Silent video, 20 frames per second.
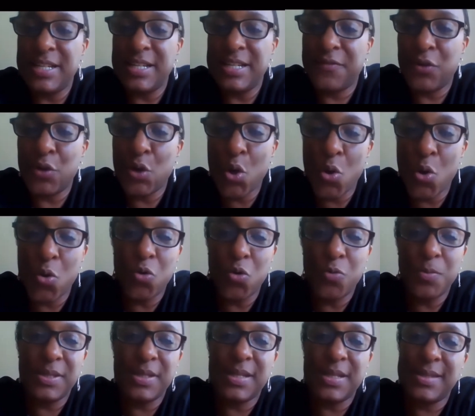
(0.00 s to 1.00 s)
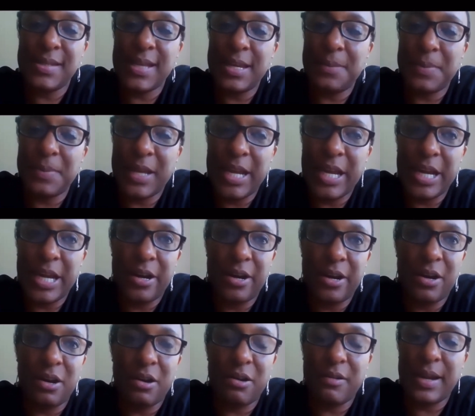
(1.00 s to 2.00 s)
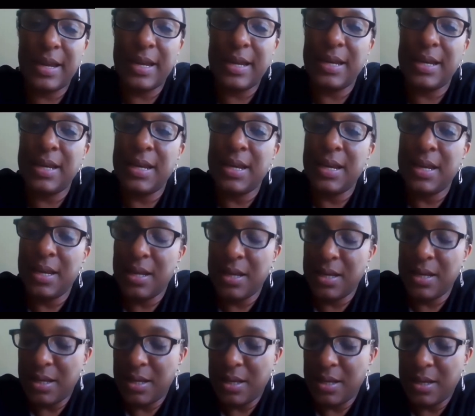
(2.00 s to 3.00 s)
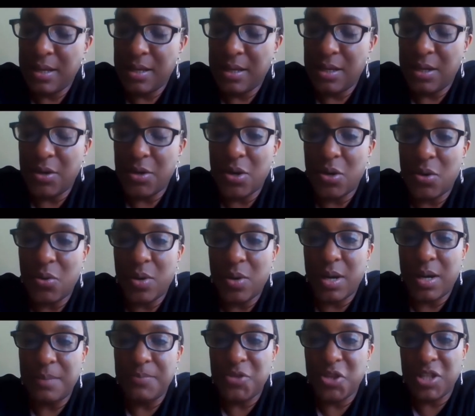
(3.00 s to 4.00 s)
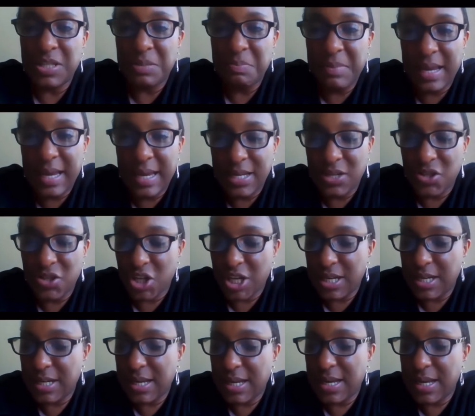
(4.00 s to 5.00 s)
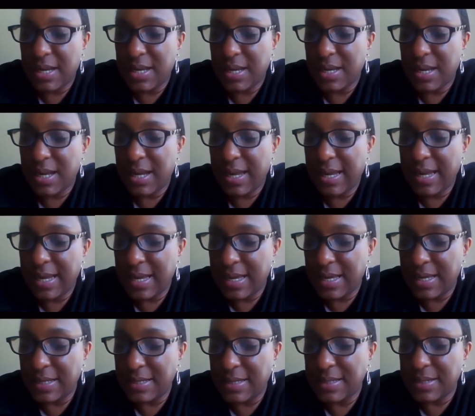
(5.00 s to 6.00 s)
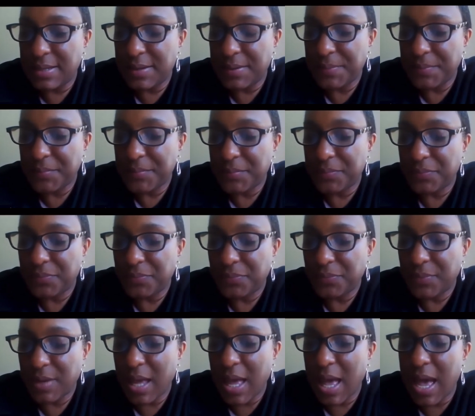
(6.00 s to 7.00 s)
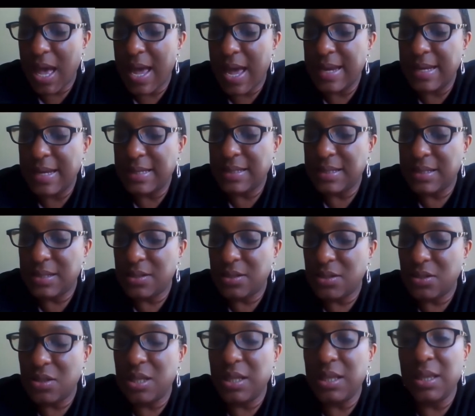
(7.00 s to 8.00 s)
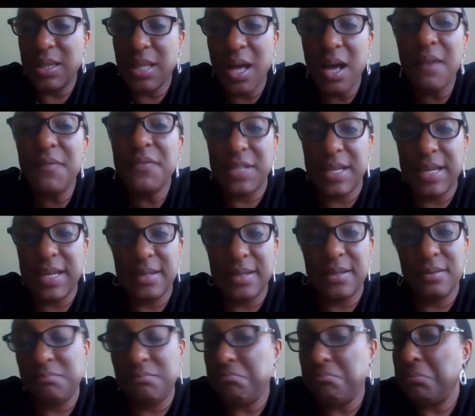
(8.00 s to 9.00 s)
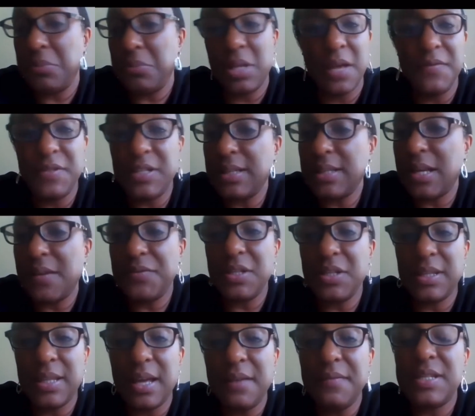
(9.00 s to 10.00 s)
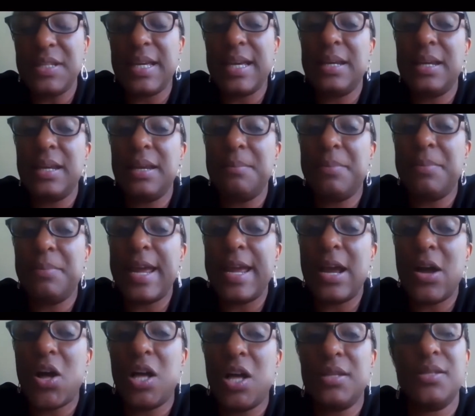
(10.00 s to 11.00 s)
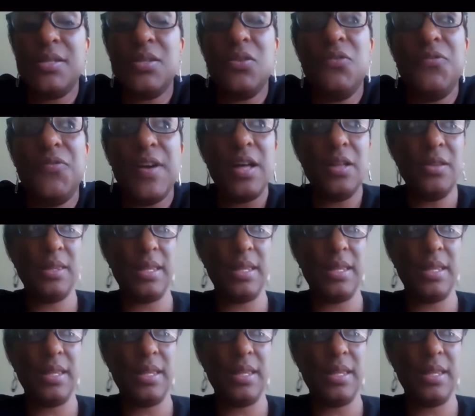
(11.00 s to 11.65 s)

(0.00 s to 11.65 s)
different homes to set up care and, you know, just manage it. And I loved it. Loved it. But I also felt